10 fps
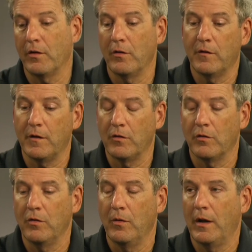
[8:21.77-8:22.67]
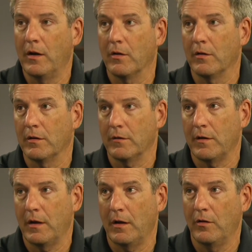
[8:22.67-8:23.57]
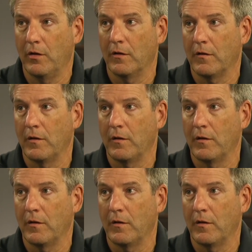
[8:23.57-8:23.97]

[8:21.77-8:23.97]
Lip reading: you send your new eddy current thing and you can see.